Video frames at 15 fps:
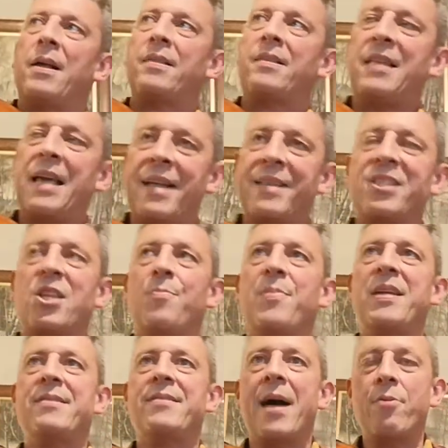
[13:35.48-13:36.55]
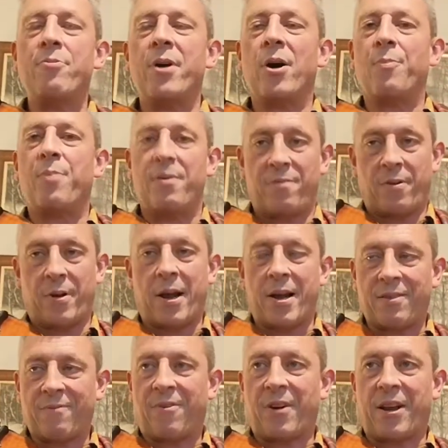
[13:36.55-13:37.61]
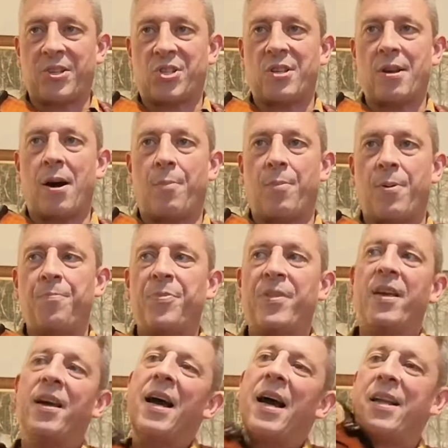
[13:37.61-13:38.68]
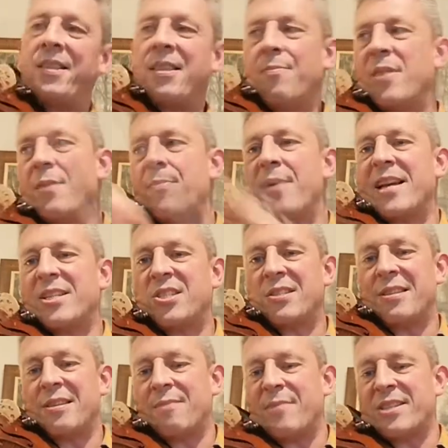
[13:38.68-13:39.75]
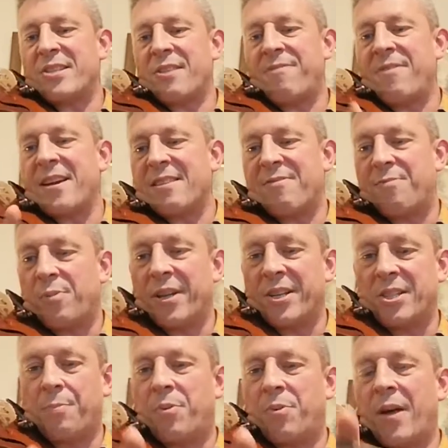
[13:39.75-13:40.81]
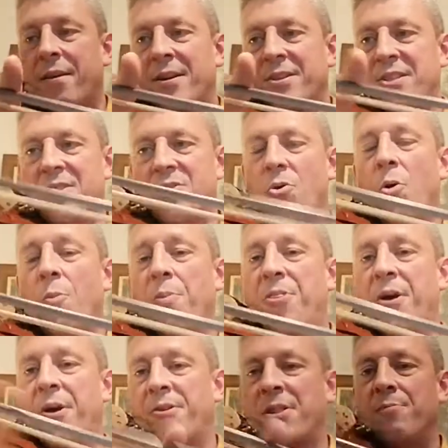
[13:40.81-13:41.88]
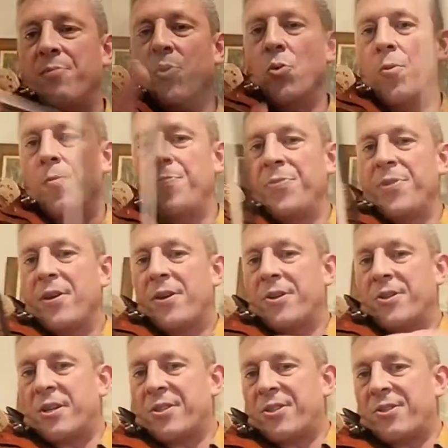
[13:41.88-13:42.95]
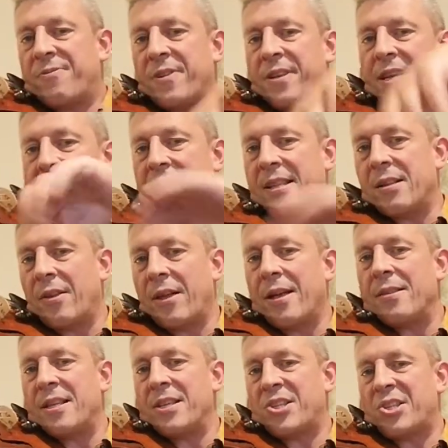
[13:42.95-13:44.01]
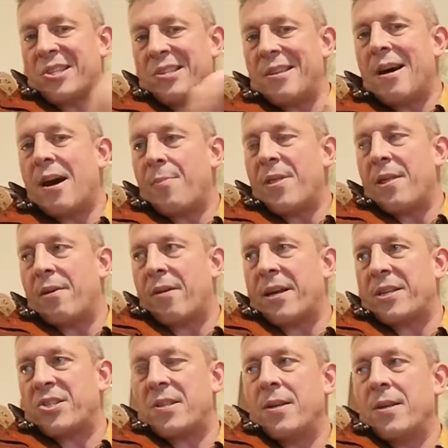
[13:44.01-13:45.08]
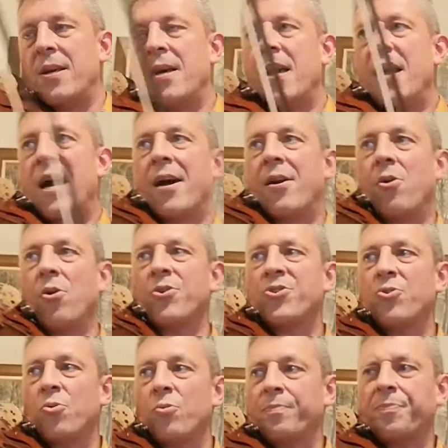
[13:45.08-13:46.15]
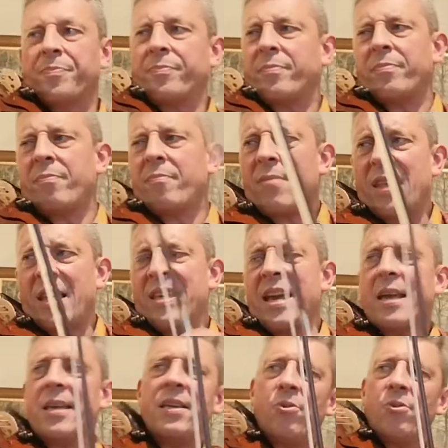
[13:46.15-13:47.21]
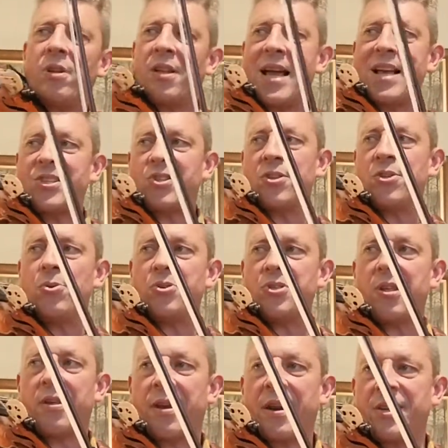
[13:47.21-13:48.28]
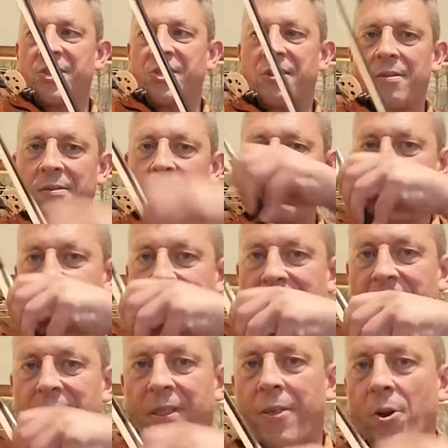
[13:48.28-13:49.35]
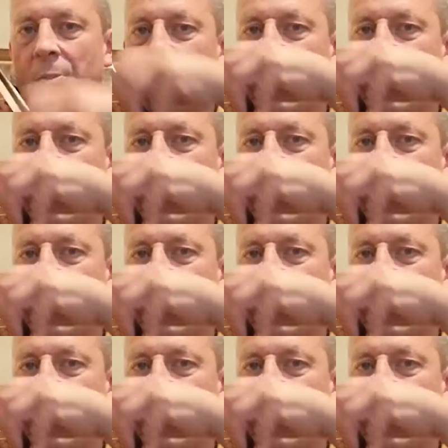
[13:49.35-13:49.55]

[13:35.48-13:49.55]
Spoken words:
Tends to be down up for a snap. And the most effective place to play that's the top third of the bow, because that's where you get the snap of the wrist. And also, you get less use of the wrist further up